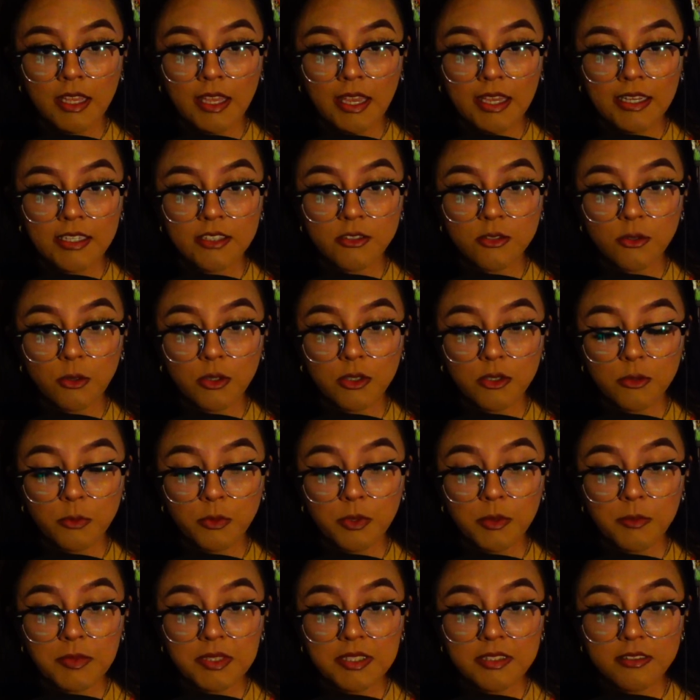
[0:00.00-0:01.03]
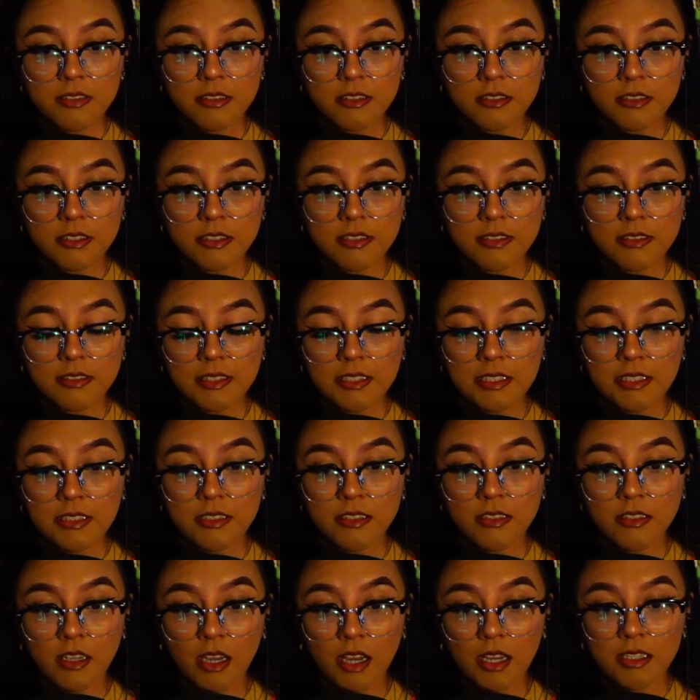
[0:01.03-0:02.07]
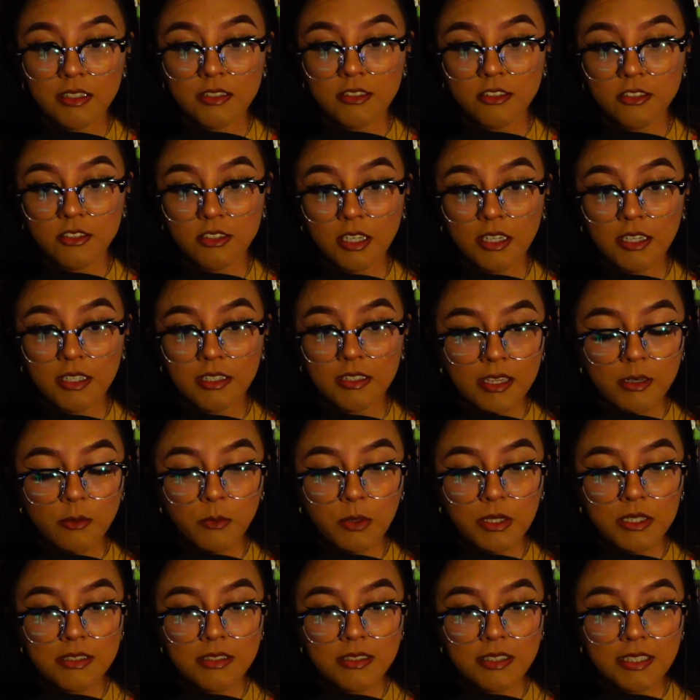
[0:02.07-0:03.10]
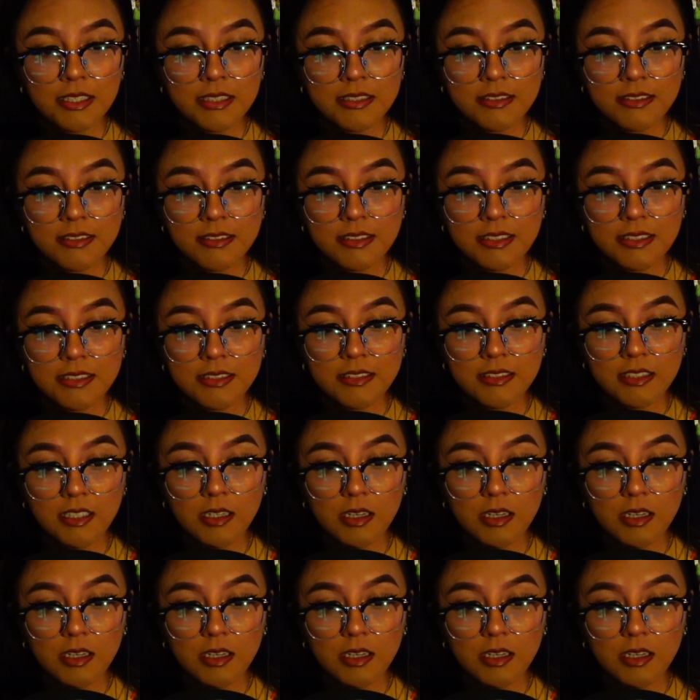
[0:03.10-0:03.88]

and doors would mysteriously not shut. In one instance,